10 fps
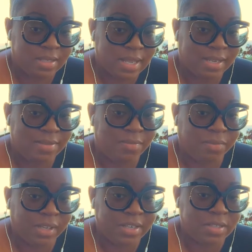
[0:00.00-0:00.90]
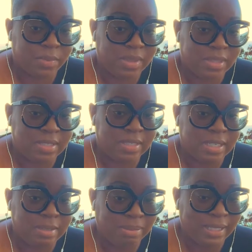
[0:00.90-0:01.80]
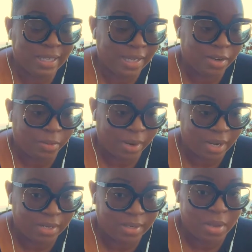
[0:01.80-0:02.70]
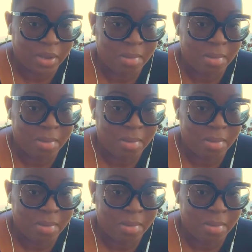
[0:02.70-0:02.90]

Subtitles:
that conflicts with this deeply ingrained